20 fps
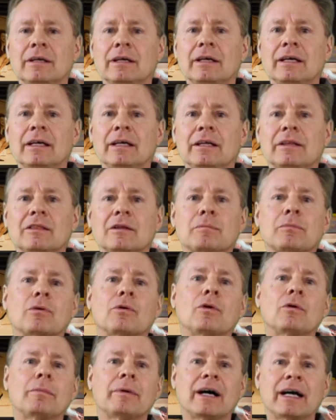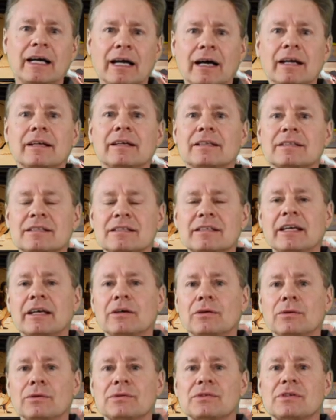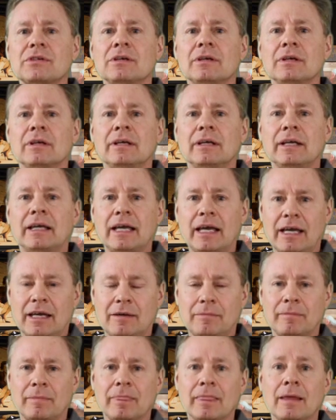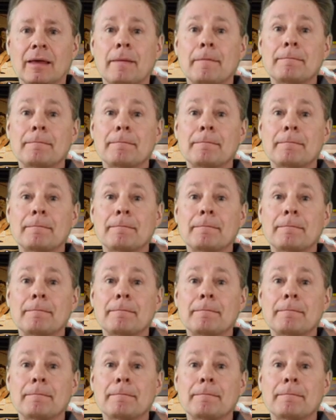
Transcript: in the probiotic sales game.